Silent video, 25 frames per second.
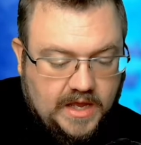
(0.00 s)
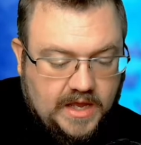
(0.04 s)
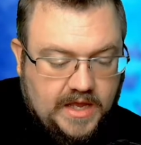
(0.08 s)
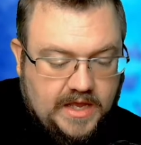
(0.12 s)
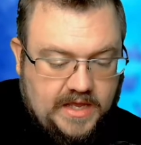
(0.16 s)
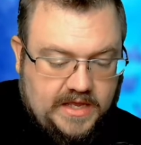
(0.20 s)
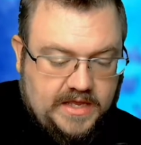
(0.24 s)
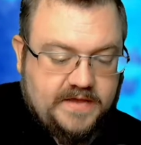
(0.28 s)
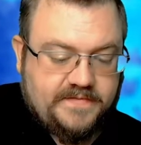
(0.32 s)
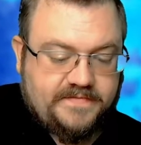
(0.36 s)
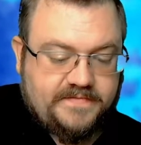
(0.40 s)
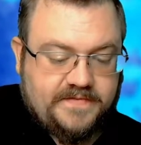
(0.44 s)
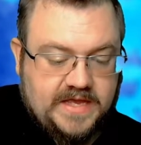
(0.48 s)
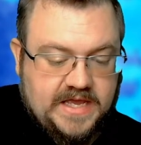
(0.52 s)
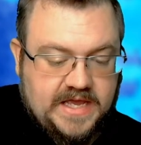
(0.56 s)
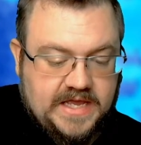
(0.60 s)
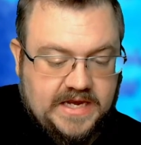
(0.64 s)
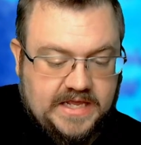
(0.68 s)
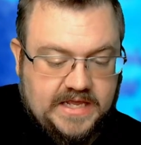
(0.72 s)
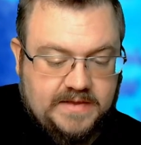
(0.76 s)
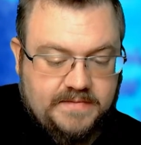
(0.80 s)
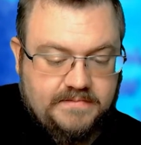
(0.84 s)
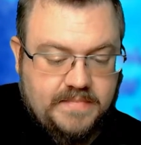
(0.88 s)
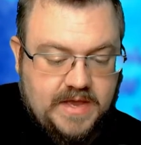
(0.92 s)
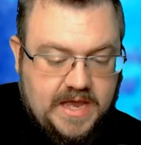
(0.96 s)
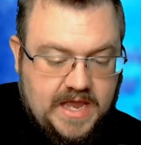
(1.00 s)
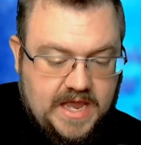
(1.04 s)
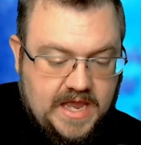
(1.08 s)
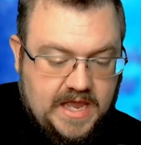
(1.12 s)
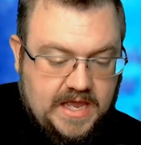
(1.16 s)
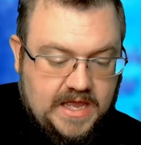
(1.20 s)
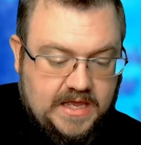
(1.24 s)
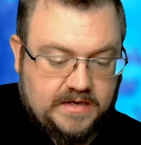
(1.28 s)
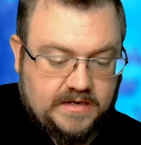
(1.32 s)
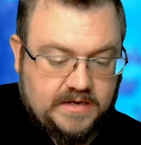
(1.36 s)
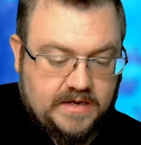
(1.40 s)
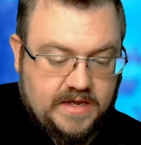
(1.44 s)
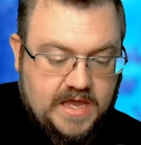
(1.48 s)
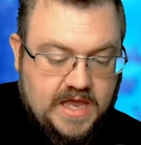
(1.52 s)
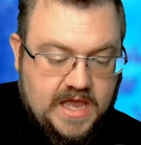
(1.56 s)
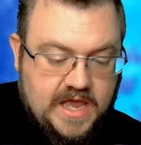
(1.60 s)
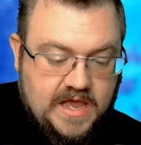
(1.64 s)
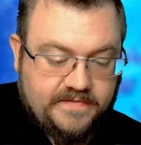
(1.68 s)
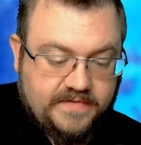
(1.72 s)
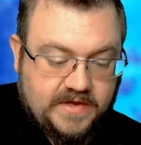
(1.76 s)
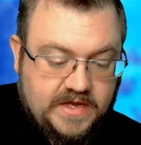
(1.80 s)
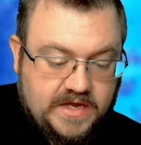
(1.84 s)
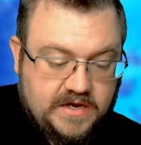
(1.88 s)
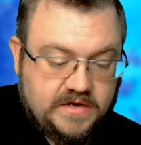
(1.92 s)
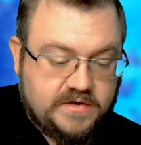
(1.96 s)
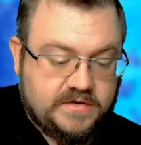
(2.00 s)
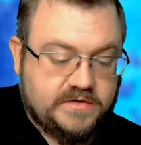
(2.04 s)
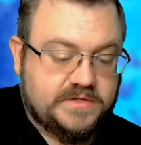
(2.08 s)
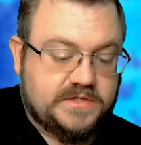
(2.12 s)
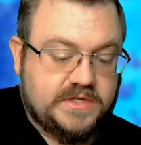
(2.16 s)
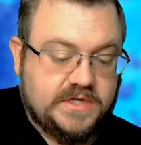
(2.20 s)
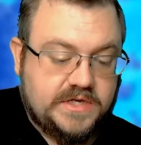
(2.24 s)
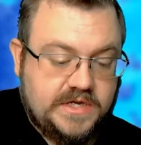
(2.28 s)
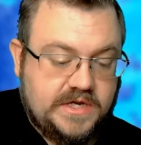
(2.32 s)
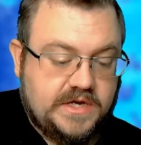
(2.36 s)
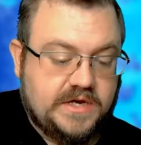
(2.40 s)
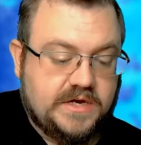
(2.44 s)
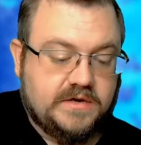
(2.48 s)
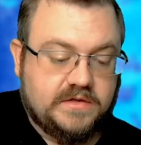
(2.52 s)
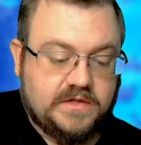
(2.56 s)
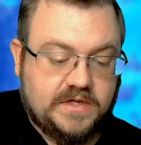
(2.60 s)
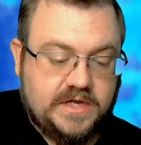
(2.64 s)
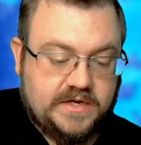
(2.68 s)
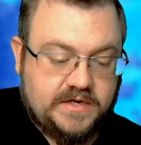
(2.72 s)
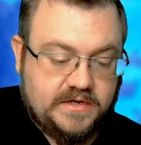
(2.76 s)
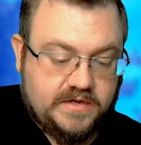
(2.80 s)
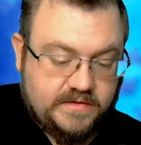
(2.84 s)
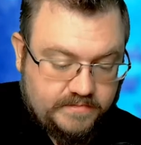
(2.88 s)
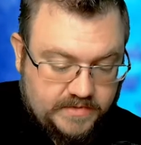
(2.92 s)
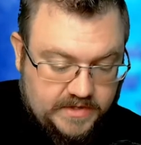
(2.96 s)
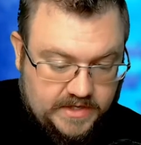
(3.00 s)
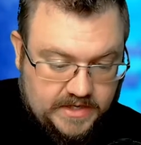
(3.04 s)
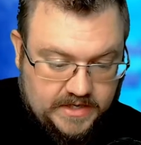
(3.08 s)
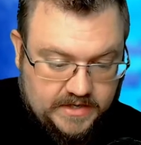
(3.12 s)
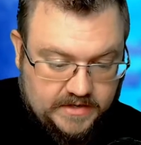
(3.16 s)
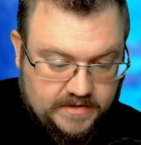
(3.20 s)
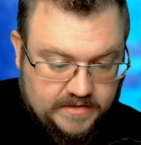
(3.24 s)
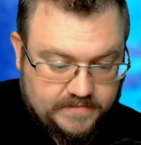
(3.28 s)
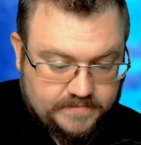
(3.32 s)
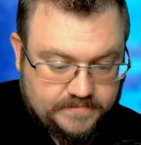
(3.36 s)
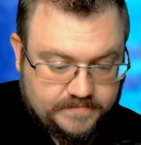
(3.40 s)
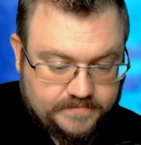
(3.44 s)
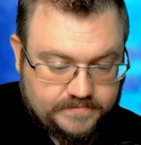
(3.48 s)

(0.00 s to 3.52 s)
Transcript: If any man have ears to hear, let him hear.